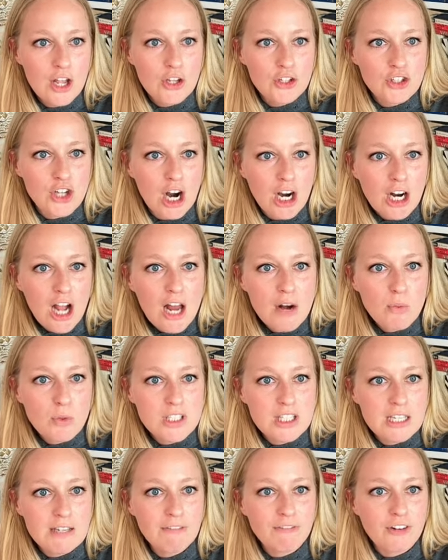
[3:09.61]
Sargon
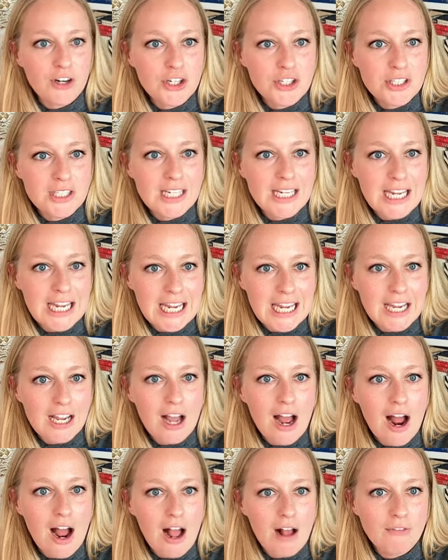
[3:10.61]
was the first king
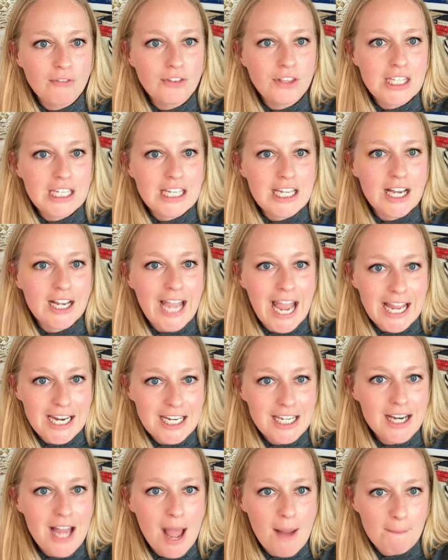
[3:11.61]
of the
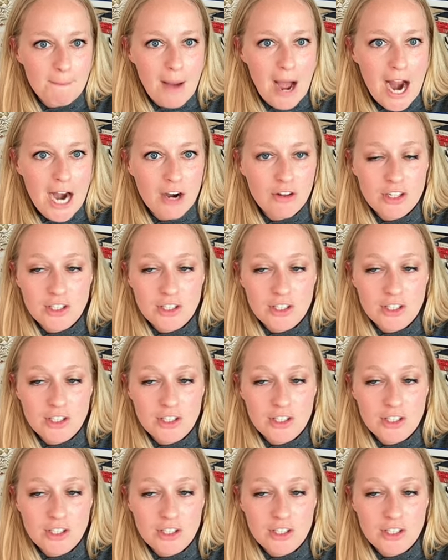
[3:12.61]
Akkadian Empire.